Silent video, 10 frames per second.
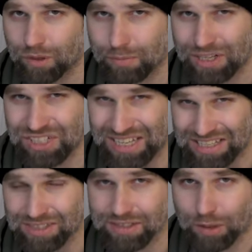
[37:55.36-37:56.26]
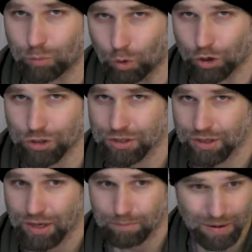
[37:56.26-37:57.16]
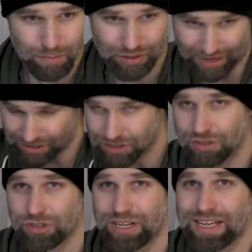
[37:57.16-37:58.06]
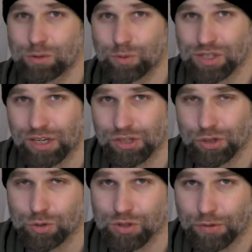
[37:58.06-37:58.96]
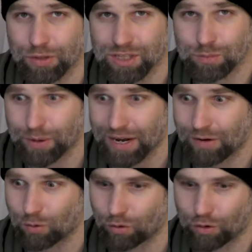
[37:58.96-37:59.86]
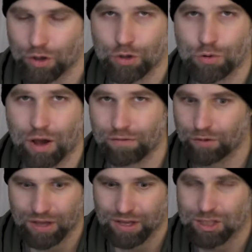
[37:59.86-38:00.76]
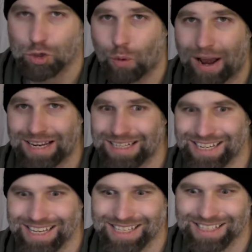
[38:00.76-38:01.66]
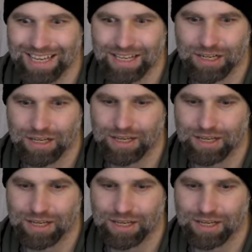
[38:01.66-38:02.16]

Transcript: yeast that works. Maybe the ester yeast, which I used in this beer, or you have twig yeast and